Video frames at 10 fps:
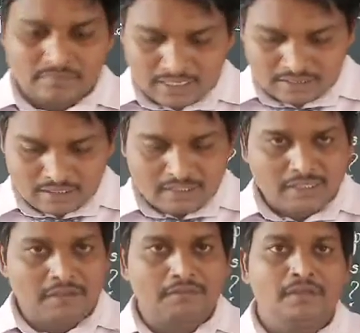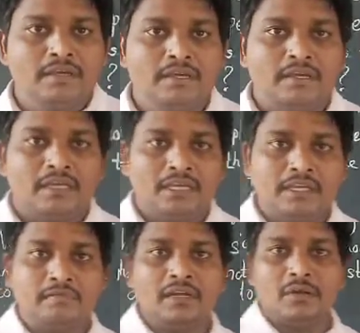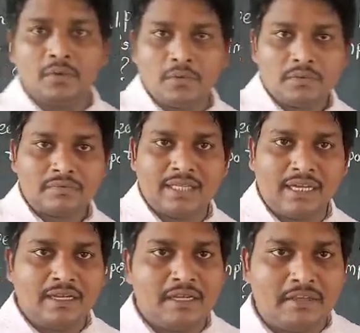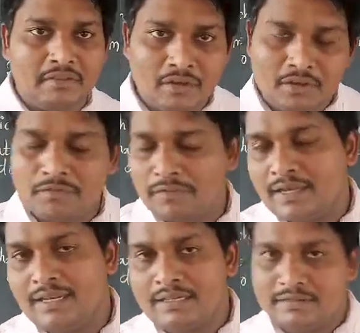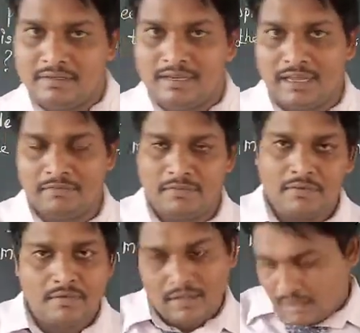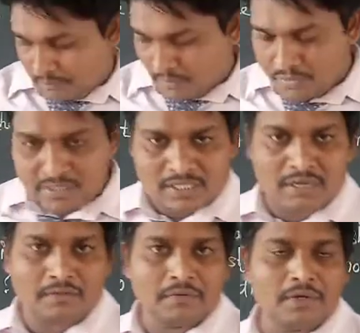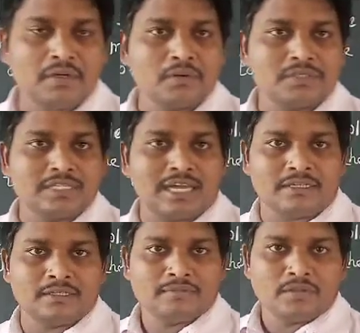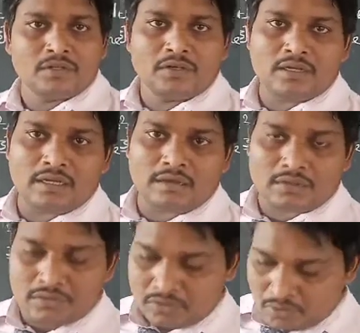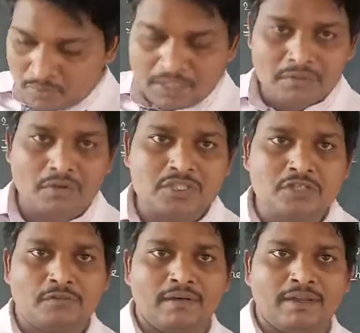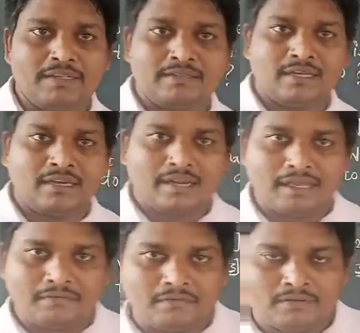that if he will know, then he will not fail in the life. Of course, everyone knows that nobody wants to fail in their life.